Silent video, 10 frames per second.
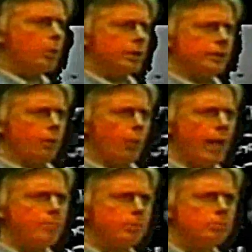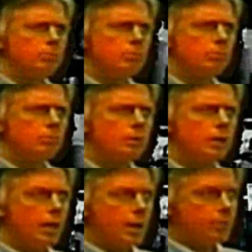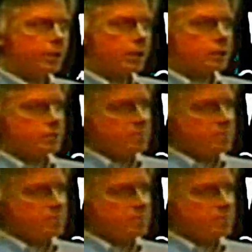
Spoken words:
in the web, because